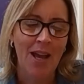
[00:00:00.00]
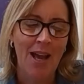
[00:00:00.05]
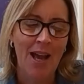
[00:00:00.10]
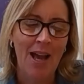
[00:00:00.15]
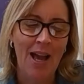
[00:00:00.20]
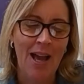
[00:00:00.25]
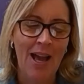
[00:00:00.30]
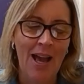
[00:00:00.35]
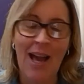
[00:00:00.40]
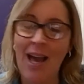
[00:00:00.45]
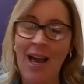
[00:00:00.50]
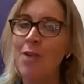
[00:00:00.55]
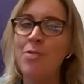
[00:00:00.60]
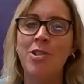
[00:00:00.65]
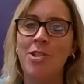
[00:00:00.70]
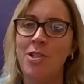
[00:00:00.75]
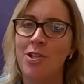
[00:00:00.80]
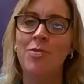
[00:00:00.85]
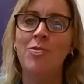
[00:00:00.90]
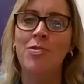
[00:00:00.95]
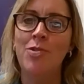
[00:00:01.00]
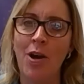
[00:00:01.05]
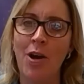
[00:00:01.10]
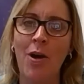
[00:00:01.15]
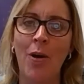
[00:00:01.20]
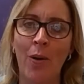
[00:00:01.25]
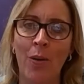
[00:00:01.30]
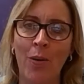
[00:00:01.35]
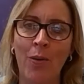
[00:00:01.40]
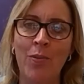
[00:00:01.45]
how do you
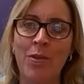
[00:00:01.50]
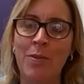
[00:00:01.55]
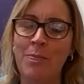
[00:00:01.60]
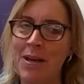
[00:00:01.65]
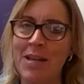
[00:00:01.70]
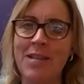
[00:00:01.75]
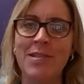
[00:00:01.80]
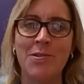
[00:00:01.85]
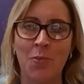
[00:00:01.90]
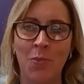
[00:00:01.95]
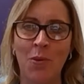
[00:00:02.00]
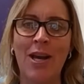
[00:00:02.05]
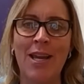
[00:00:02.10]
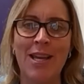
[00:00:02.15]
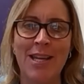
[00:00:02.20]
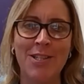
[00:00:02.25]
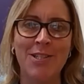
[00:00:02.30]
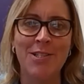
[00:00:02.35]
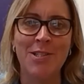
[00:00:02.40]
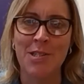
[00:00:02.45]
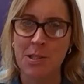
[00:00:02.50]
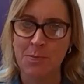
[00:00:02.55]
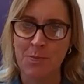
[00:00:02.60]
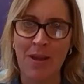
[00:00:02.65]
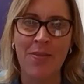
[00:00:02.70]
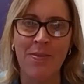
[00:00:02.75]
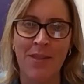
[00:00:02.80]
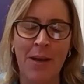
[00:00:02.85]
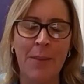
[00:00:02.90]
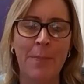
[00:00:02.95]
know the best way to
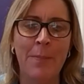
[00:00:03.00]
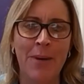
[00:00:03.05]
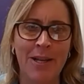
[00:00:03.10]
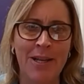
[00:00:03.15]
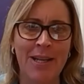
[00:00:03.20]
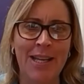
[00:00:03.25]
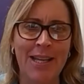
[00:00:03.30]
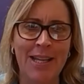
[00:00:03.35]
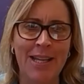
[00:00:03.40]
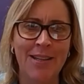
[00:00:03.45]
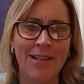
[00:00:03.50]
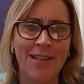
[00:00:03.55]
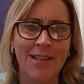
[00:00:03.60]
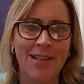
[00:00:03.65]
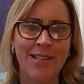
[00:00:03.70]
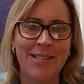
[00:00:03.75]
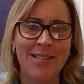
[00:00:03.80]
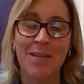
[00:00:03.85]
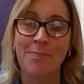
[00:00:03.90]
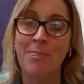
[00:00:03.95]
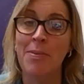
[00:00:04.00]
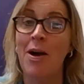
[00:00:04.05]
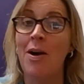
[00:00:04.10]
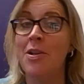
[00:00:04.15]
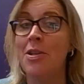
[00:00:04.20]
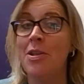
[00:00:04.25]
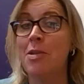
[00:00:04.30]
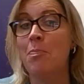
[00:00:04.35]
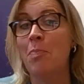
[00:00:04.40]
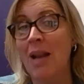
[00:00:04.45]
spend that money? Is that
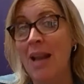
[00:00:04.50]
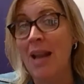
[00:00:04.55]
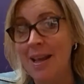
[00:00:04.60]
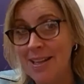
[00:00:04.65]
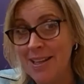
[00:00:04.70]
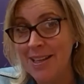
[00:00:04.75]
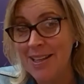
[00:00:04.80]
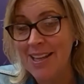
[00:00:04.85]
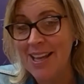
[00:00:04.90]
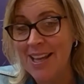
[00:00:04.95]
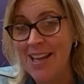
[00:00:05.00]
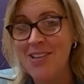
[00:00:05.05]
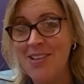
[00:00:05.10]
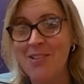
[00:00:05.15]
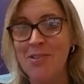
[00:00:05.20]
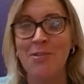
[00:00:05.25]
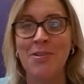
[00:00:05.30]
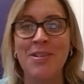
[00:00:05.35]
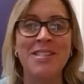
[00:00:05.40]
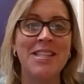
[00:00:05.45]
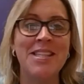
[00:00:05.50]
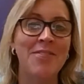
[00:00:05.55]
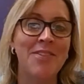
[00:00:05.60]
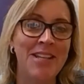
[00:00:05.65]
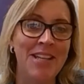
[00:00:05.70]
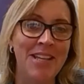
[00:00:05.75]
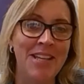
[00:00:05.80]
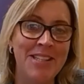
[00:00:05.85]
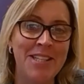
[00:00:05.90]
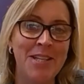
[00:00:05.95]
part of the planning again, or is there
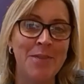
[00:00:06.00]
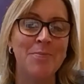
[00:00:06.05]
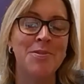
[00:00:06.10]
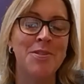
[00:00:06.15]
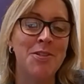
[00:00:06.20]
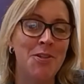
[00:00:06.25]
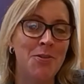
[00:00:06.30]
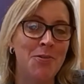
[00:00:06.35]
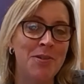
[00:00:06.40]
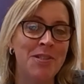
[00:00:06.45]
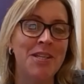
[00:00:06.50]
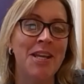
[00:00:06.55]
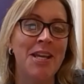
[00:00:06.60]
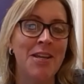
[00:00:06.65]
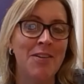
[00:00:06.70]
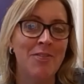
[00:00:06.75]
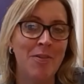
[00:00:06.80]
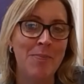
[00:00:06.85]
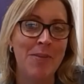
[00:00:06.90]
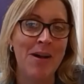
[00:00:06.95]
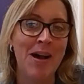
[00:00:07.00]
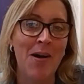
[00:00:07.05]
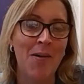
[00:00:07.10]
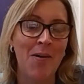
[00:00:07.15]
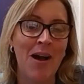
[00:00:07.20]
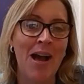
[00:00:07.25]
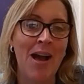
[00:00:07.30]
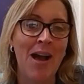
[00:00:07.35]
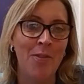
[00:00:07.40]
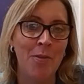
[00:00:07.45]
any tips that you would give
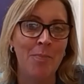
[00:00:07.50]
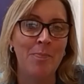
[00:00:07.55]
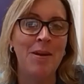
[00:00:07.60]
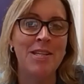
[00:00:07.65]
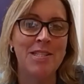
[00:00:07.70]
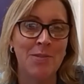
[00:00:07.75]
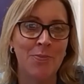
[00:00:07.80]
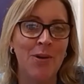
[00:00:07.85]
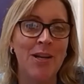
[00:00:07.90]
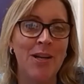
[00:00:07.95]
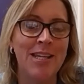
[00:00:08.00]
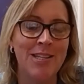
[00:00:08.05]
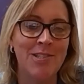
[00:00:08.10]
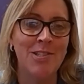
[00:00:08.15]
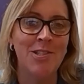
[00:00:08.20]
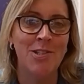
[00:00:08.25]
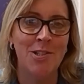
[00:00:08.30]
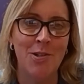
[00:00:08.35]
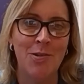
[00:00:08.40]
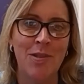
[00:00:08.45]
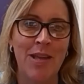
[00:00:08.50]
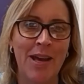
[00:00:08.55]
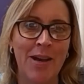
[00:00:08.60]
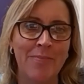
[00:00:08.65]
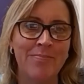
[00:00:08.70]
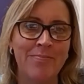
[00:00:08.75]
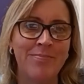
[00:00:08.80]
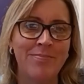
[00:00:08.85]
about how the best way is to do that?